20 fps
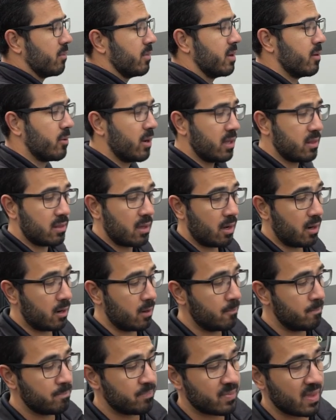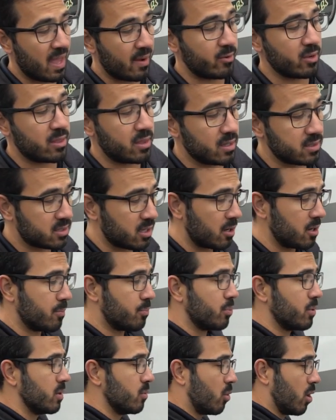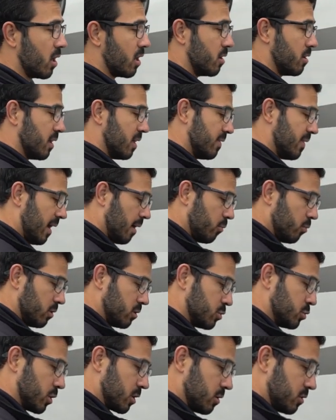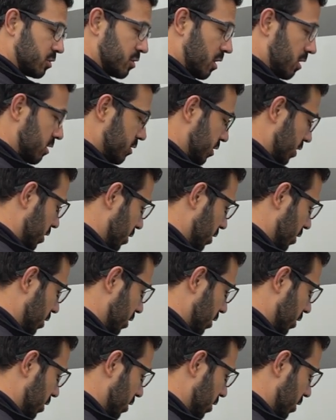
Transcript: them in right there. Everything's already pre-wired, and that will trickle charge